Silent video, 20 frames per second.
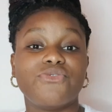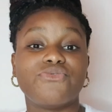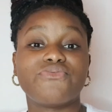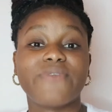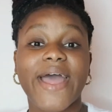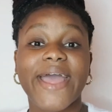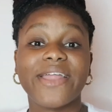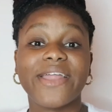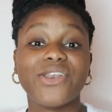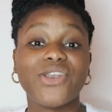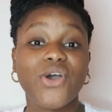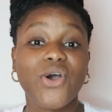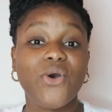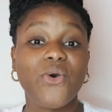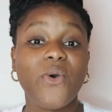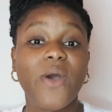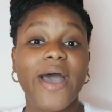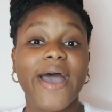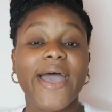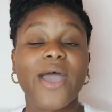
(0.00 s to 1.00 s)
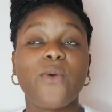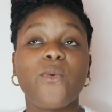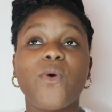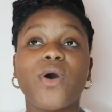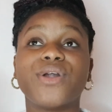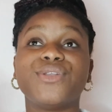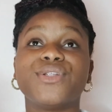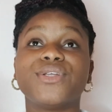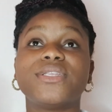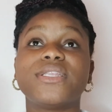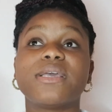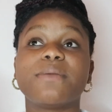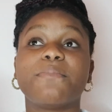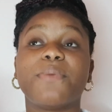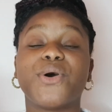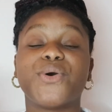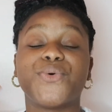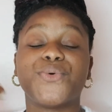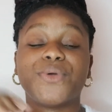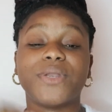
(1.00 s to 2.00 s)
Right now, I want nothing
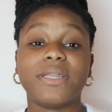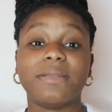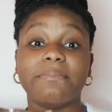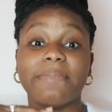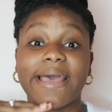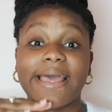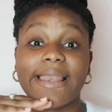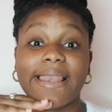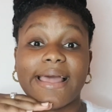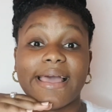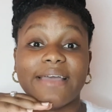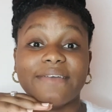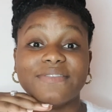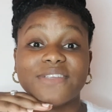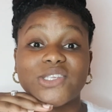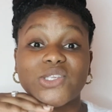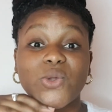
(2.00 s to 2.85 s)
but good in my life.